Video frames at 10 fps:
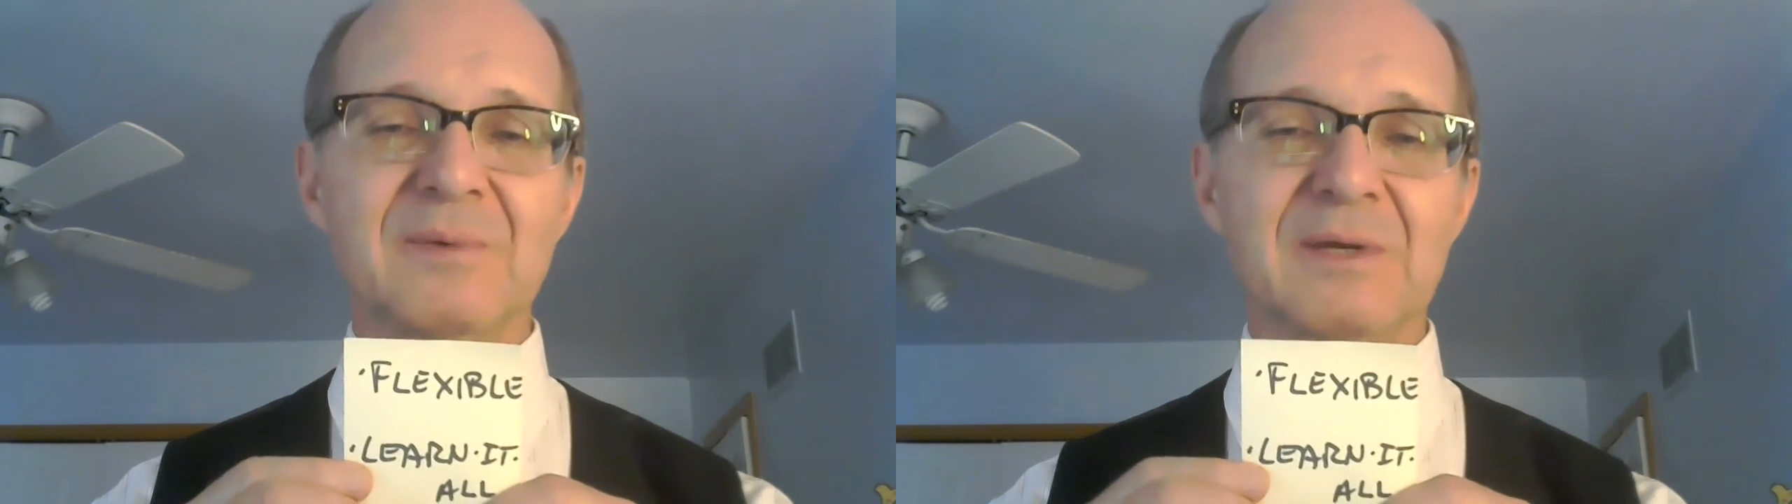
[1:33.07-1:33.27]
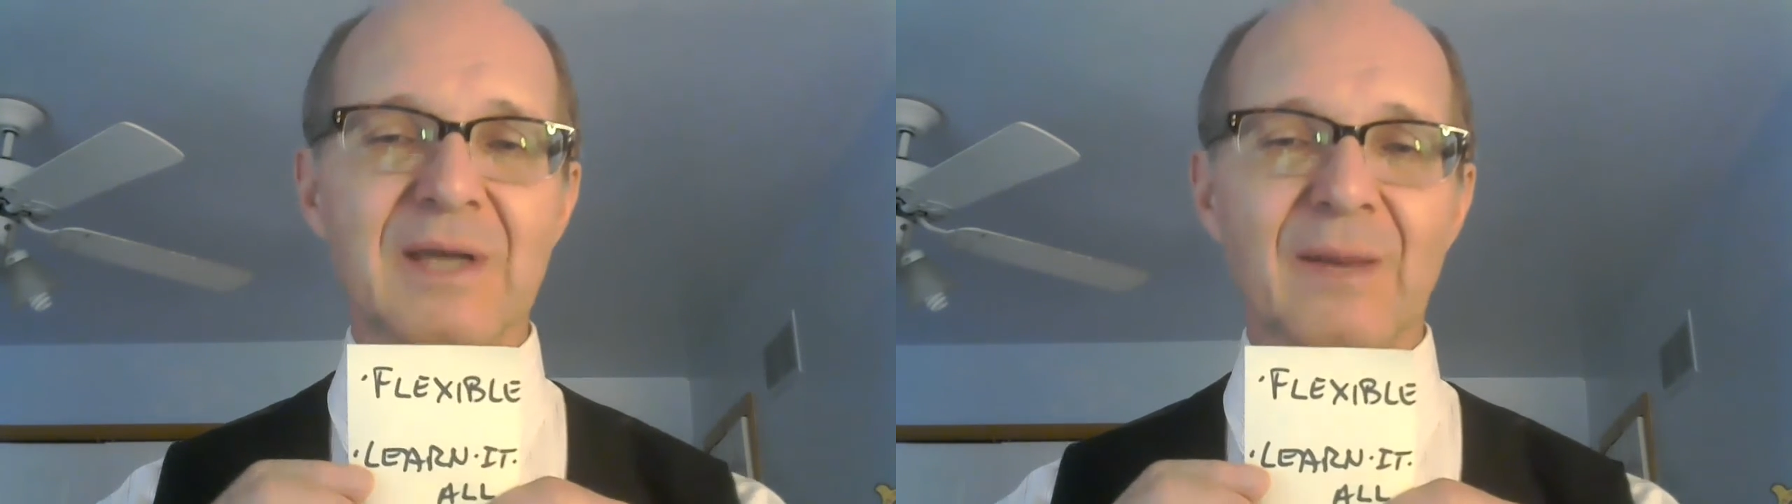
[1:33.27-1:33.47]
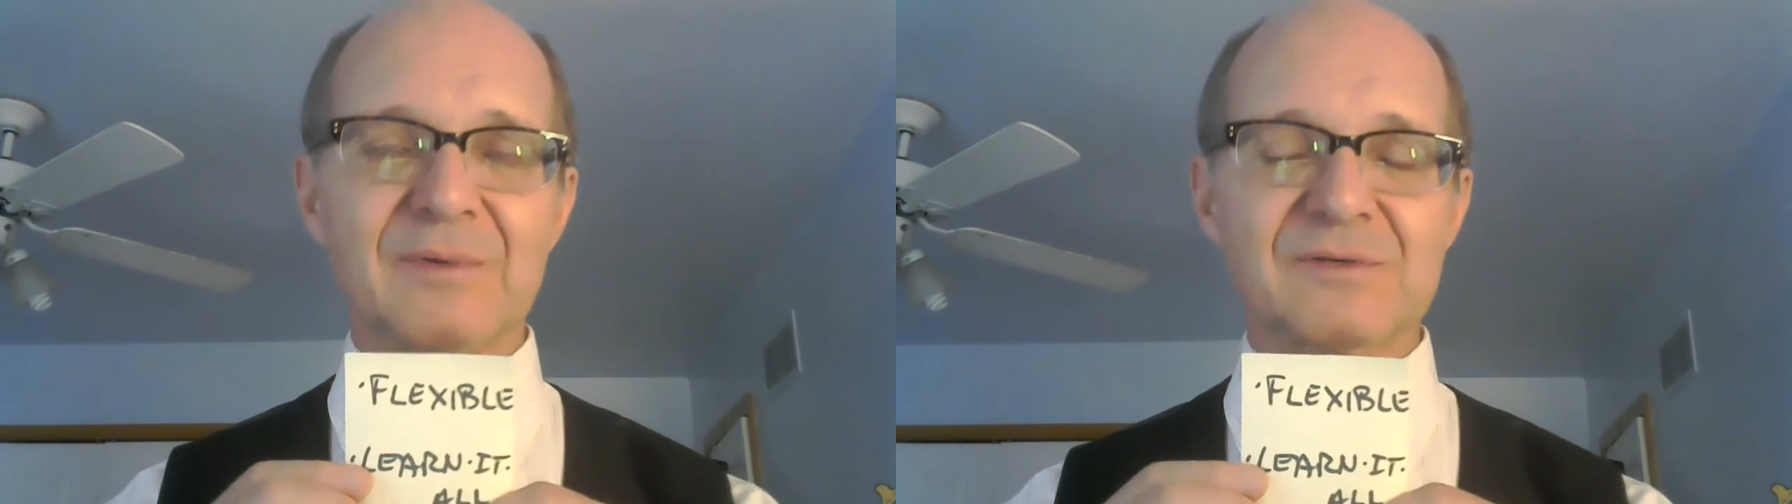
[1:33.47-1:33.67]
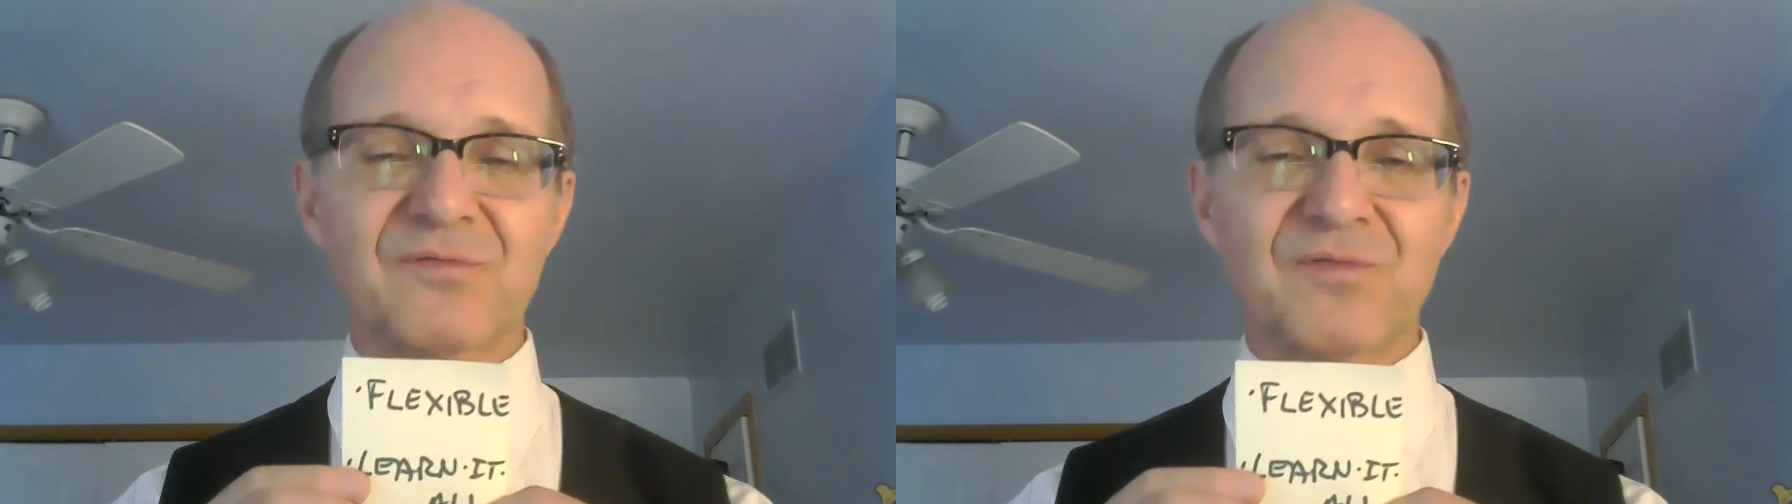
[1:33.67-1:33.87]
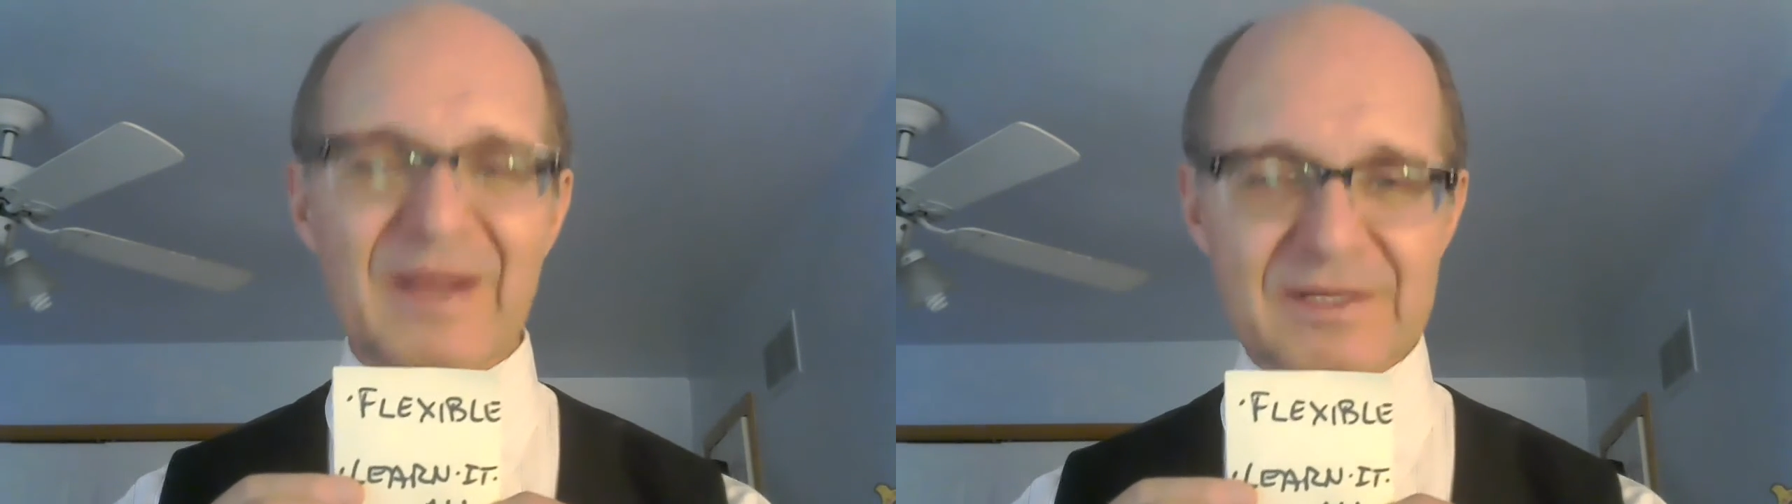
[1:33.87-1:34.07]
become is
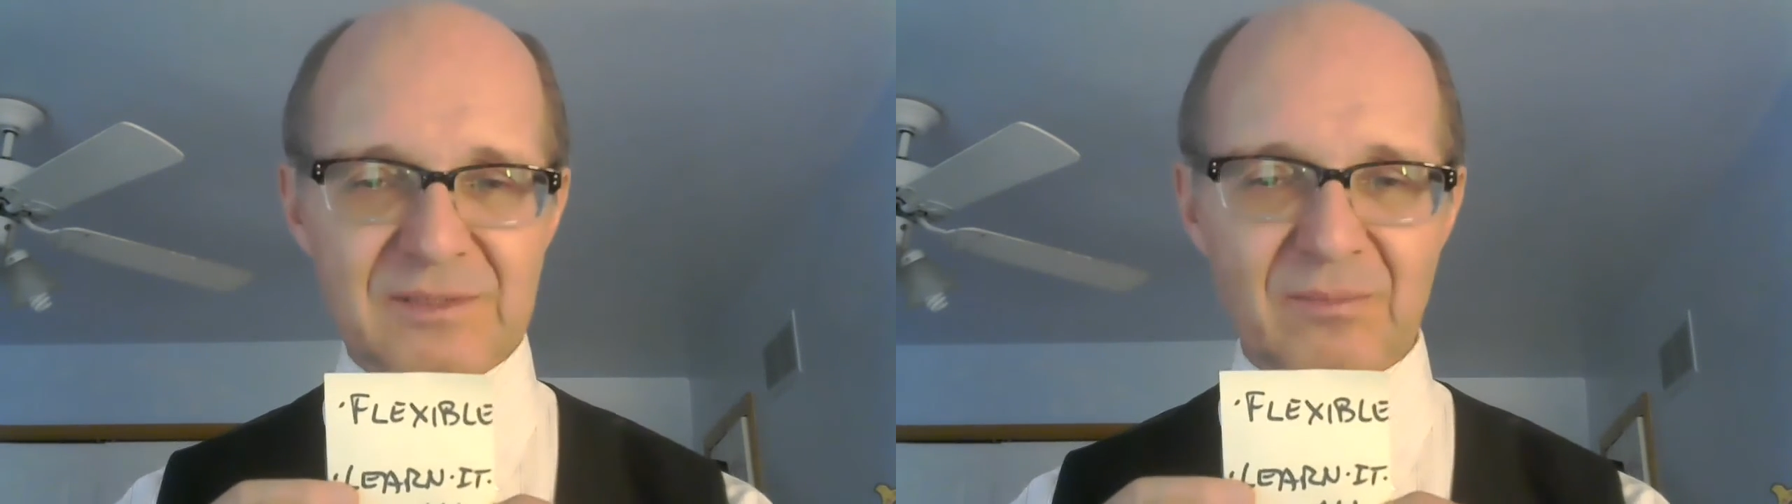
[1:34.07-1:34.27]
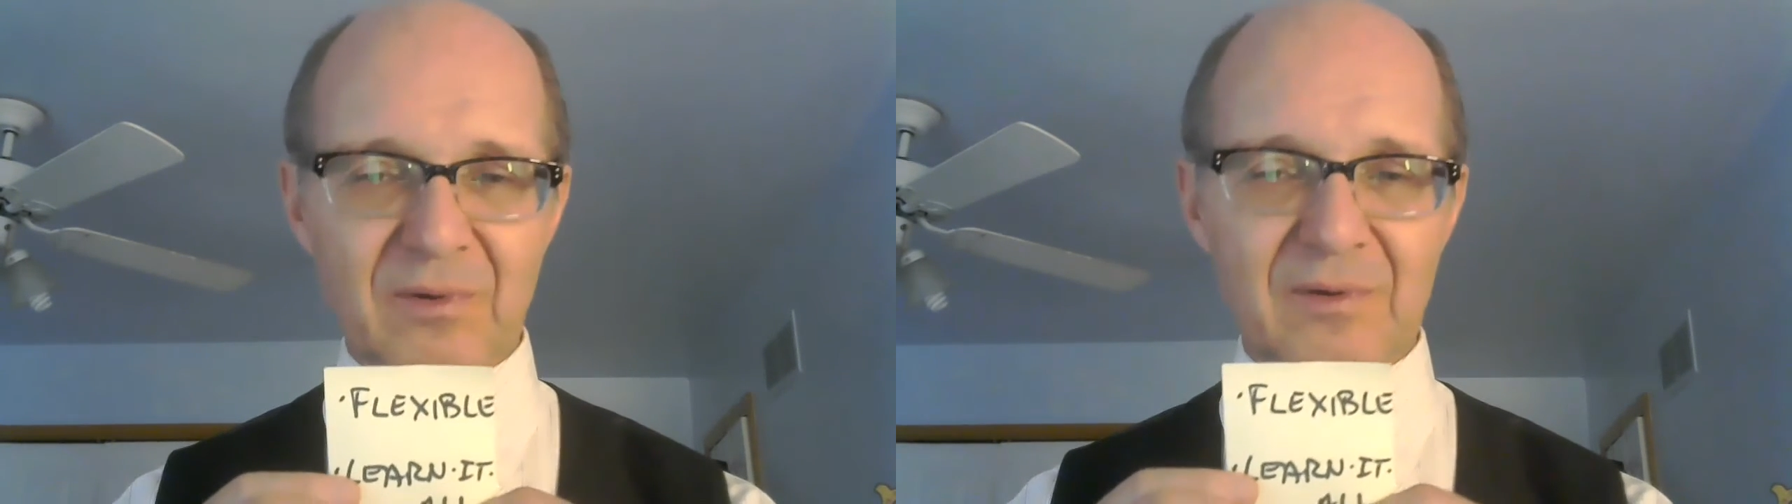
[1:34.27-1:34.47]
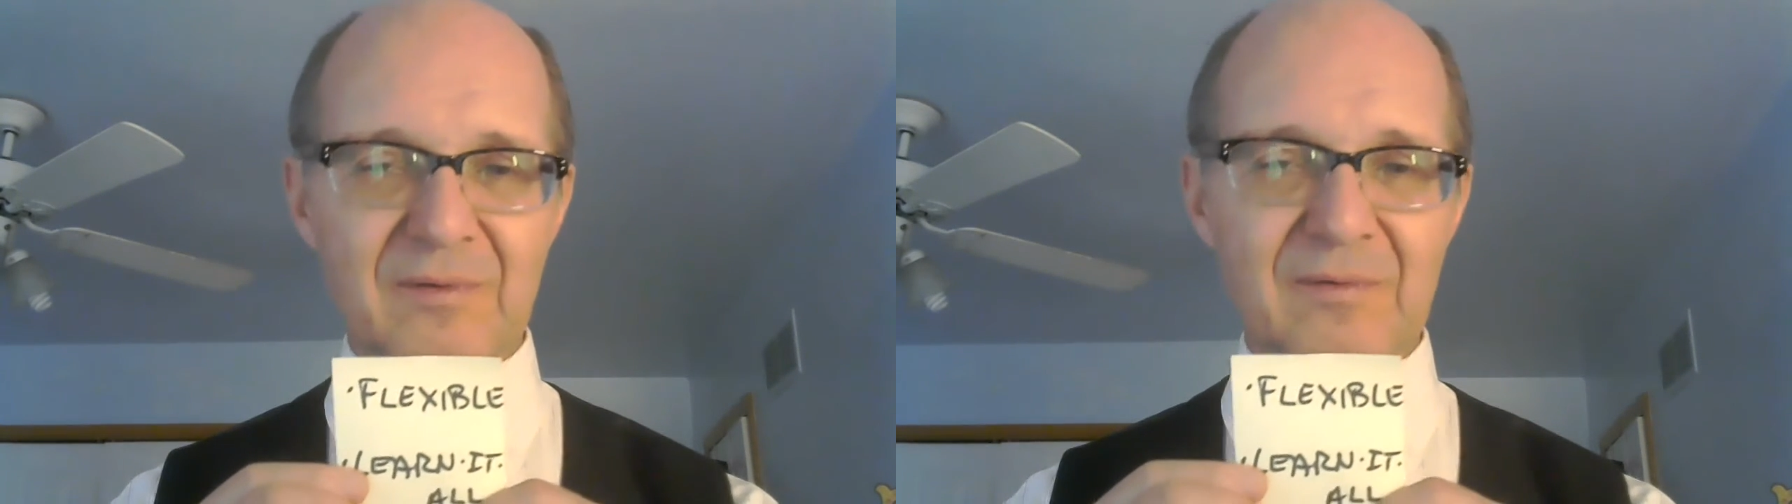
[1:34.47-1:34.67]
flexible.